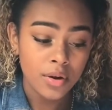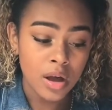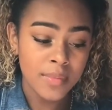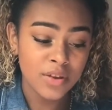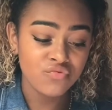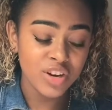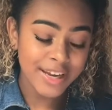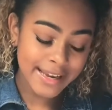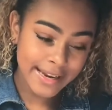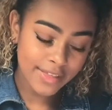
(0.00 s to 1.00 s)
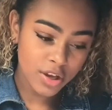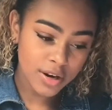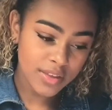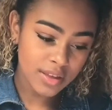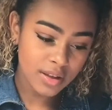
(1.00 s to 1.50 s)
I mean, really, the
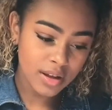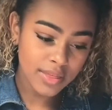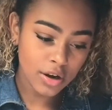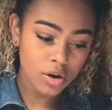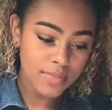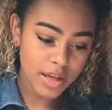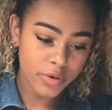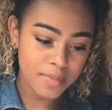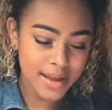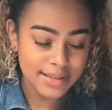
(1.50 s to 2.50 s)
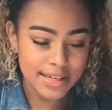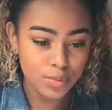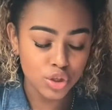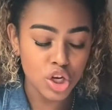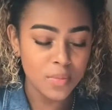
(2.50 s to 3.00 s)
only thing that got me through it mentally
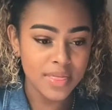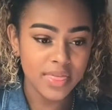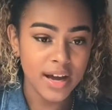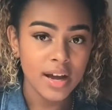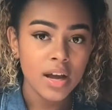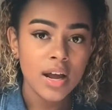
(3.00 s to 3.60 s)
was knowing that